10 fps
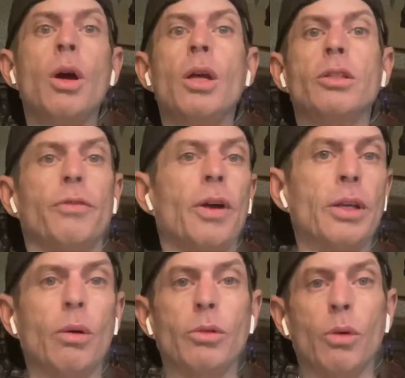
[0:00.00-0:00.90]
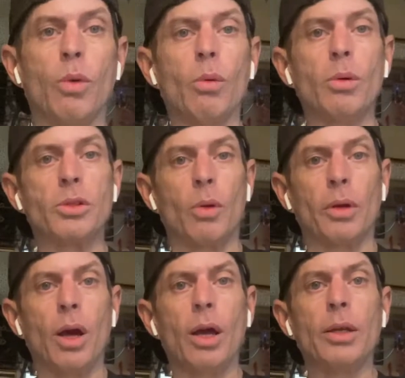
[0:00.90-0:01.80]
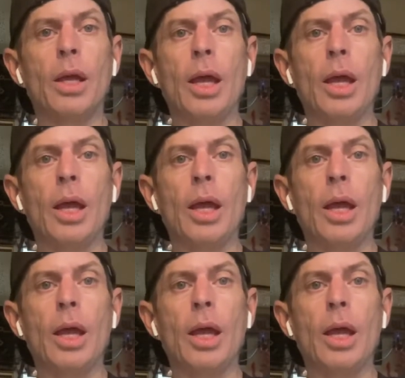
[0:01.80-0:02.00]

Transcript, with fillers: to find out you know what was going on.